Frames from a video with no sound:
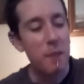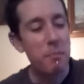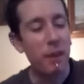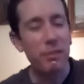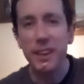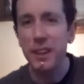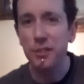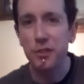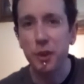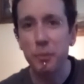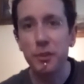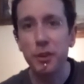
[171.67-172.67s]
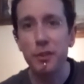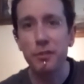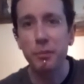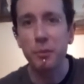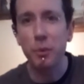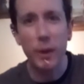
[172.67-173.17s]
but I think it's Thomas Hoon
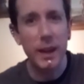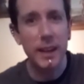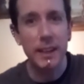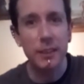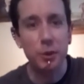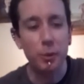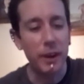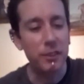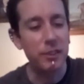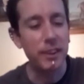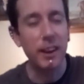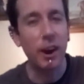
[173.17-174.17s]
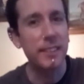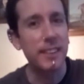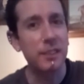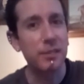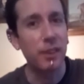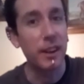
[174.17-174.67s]
from the Wheelies who actually
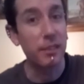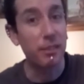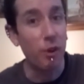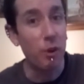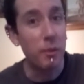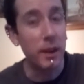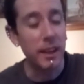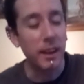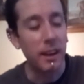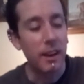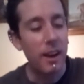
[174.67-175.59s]
identified it for me.